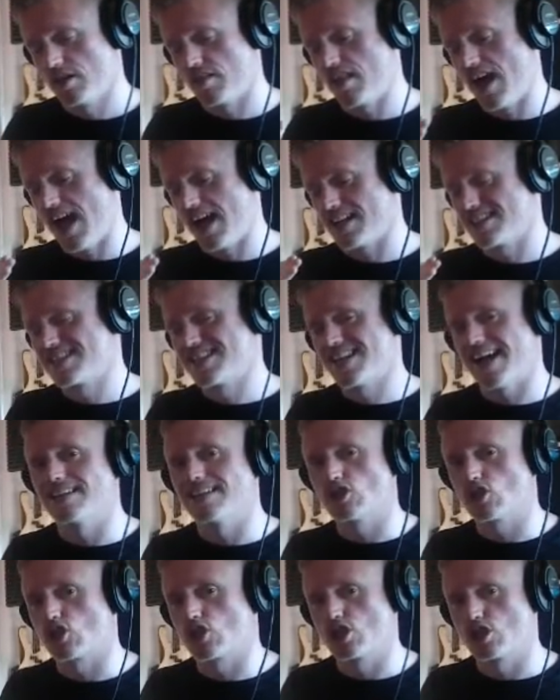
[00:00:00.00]
that
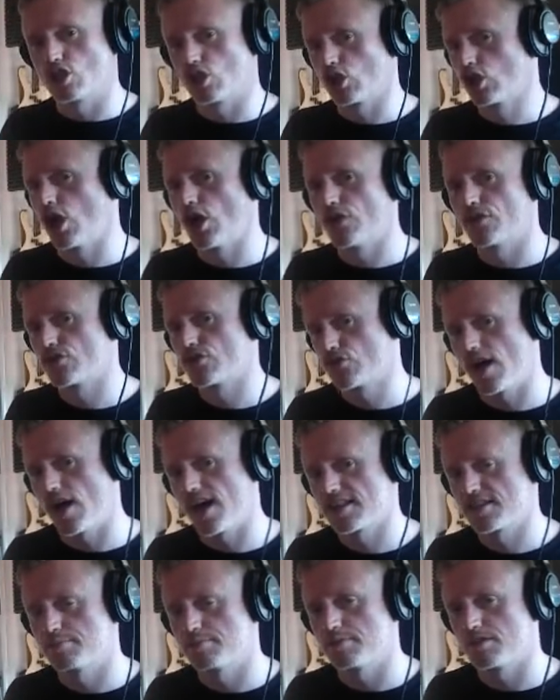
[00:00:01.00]
tension and
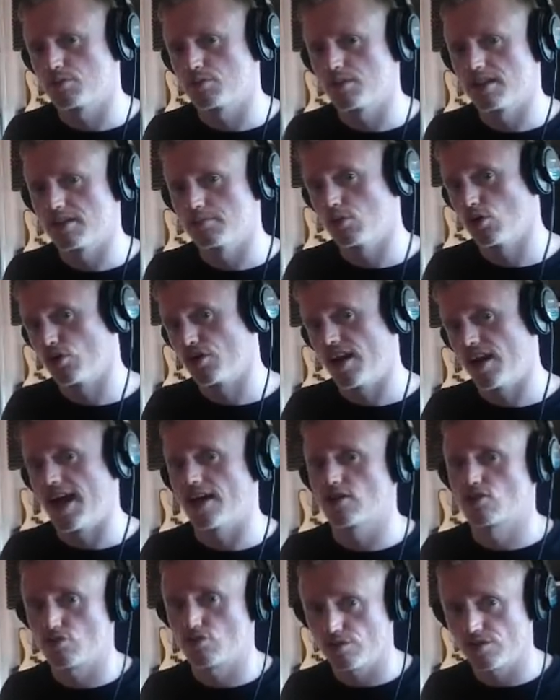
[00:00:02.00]
contrast between the more
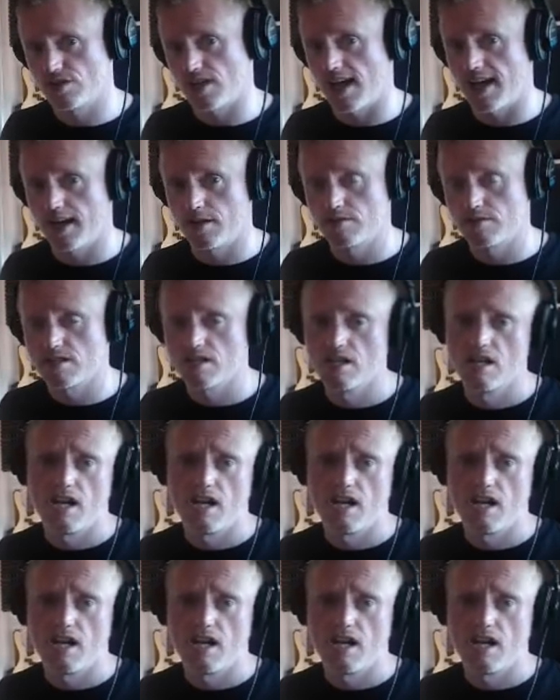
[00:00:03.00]
natural sounds